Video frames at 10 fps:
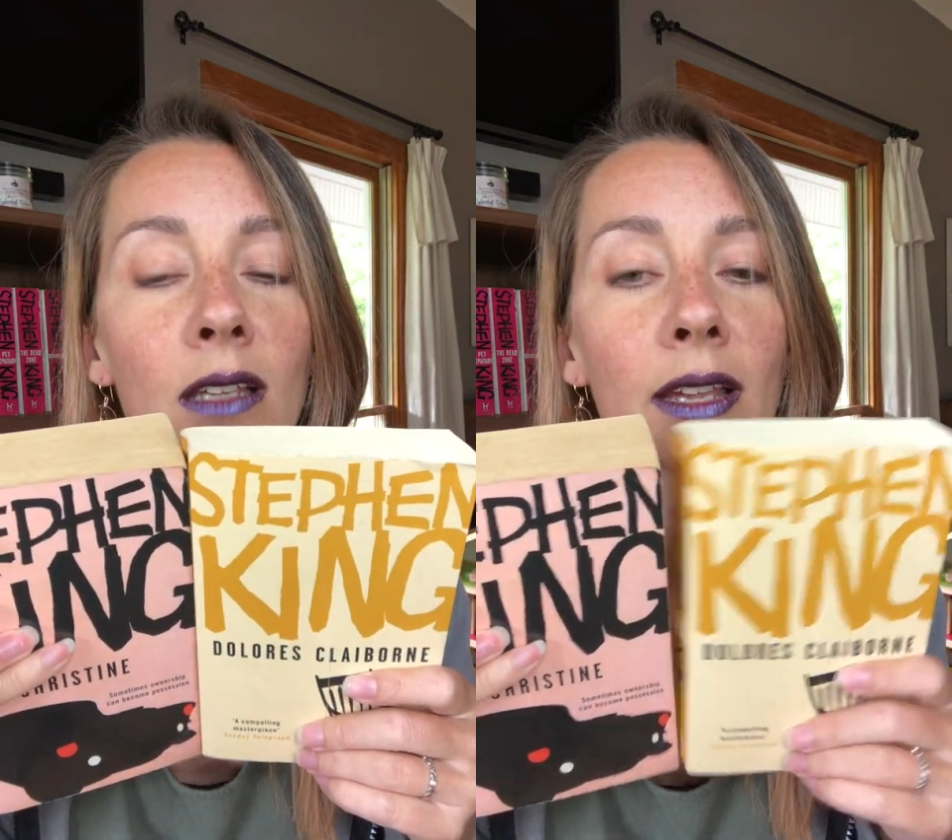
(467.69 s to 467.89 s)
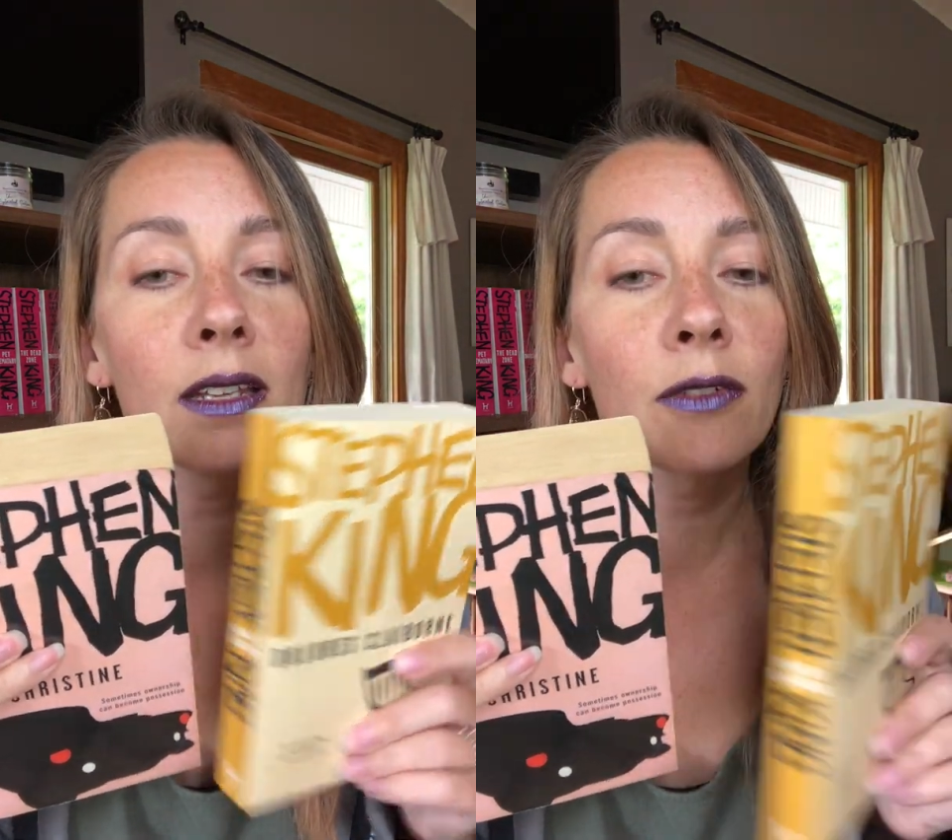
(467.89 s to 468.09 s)

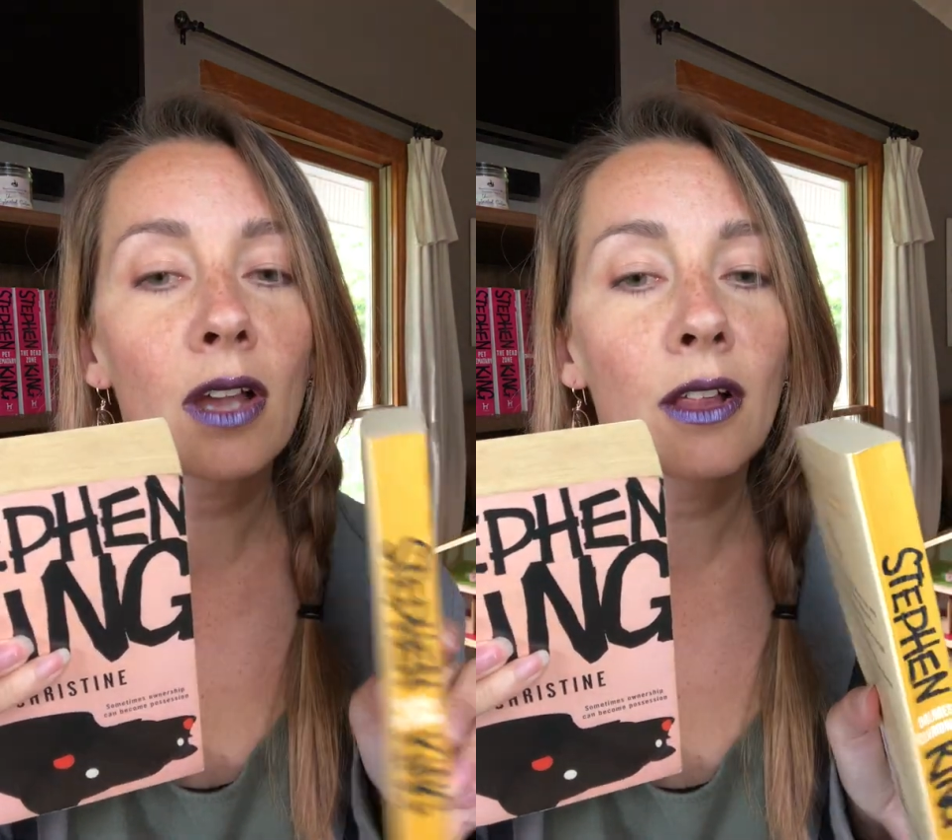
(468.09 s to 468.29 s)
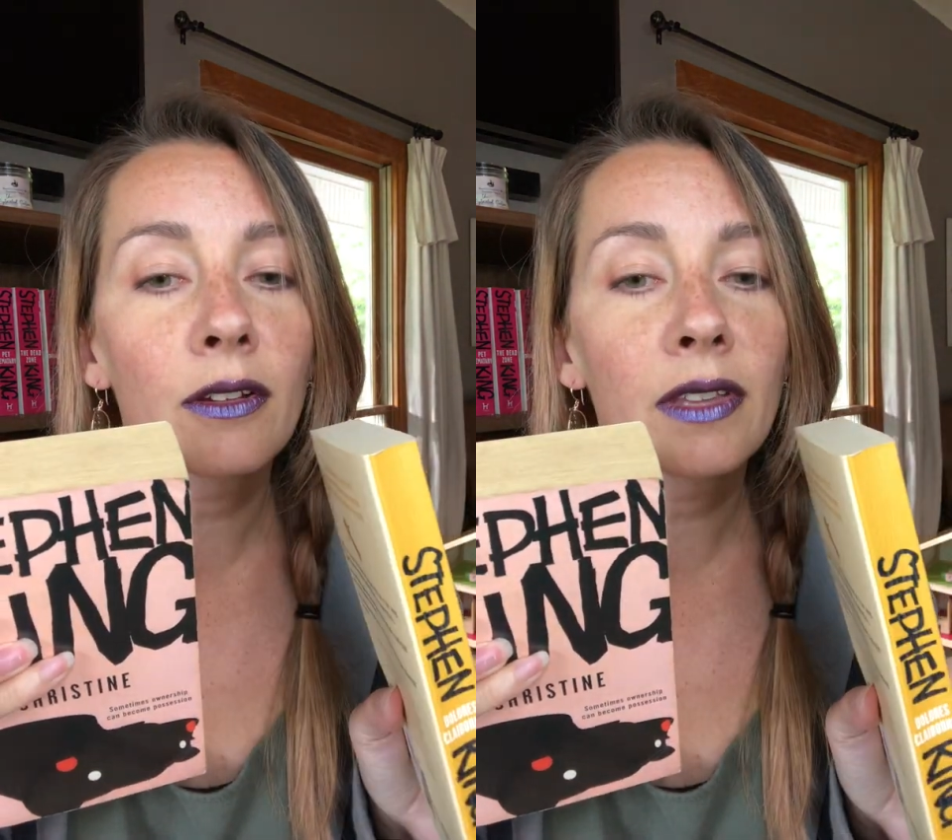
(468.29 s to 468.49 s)
different
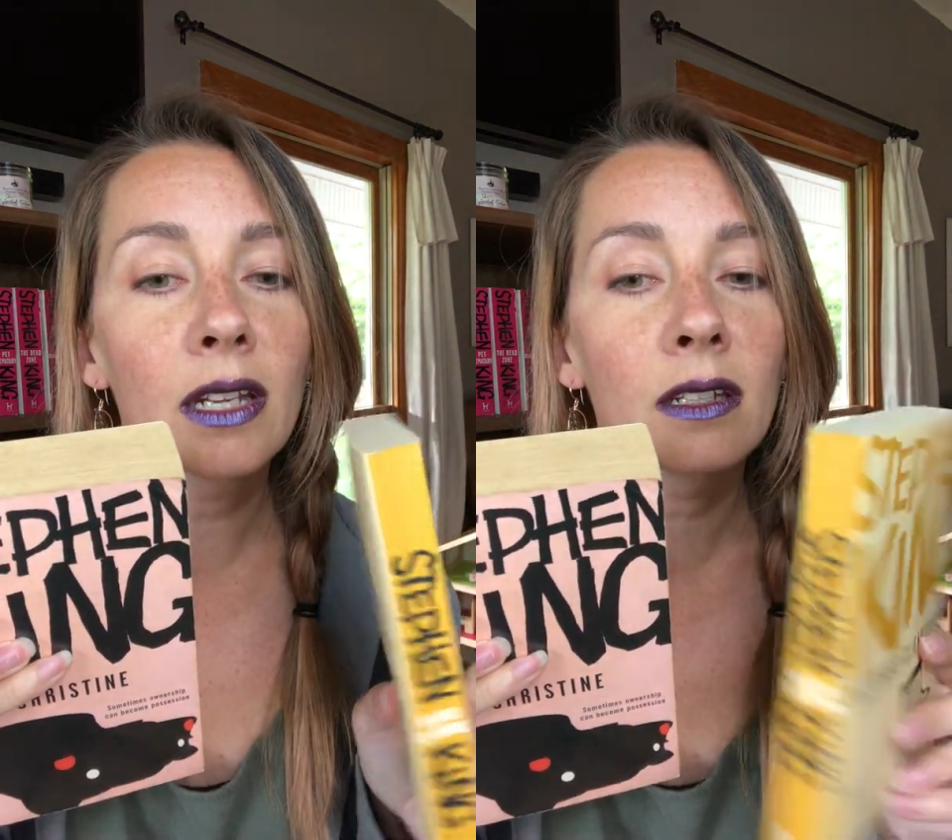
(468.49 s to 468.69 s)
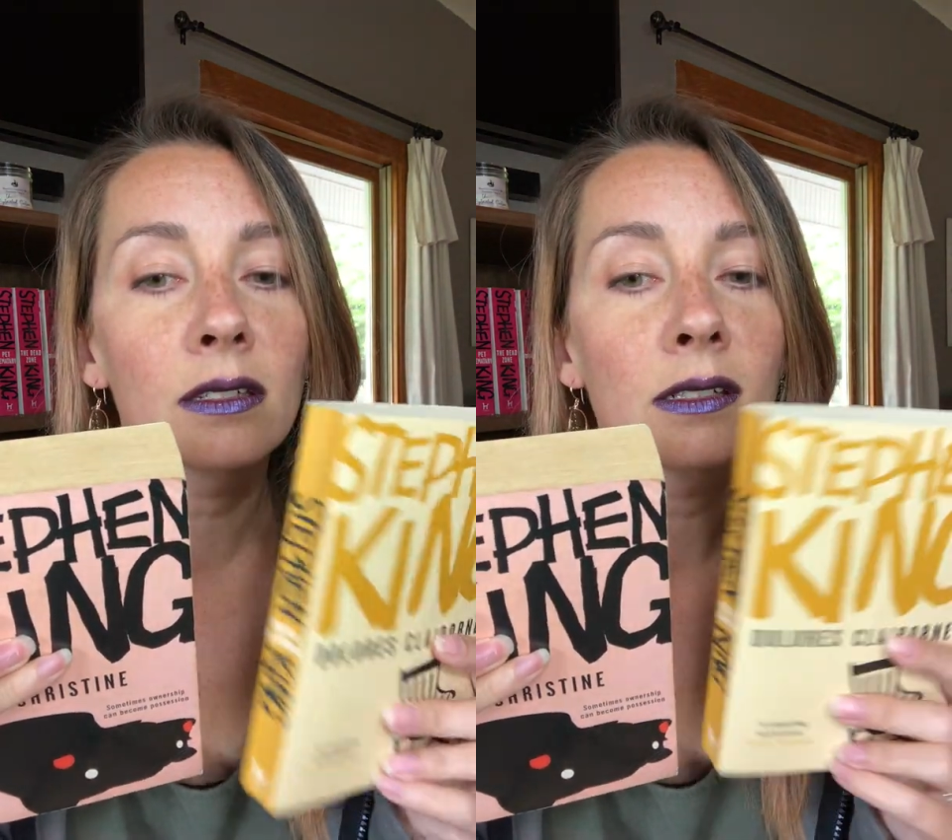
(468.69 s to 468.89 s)
color than